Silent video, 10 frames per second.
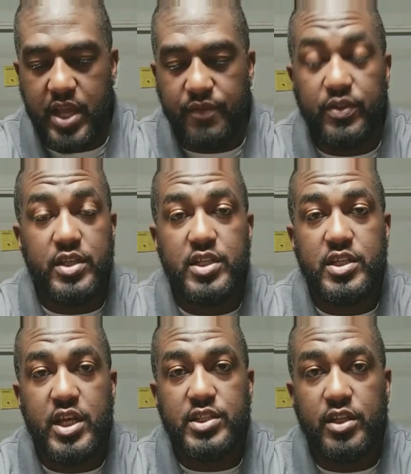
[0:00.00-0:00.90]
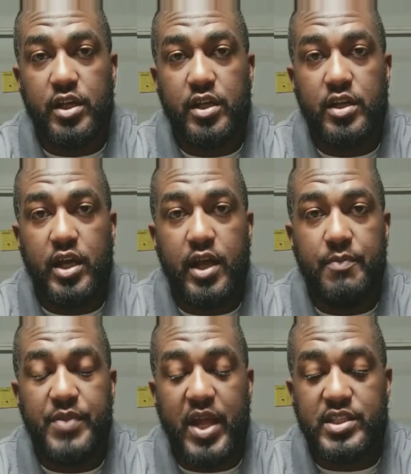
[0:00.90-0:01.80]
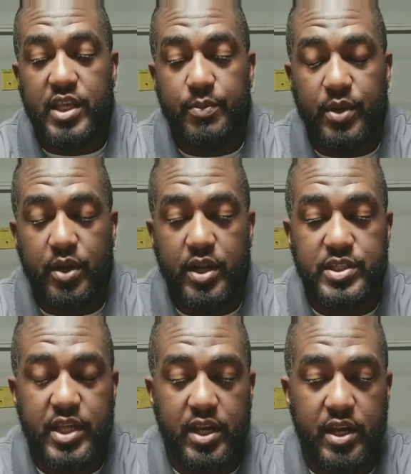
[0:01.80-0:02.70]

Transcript: definitely suggest on not skimping on this,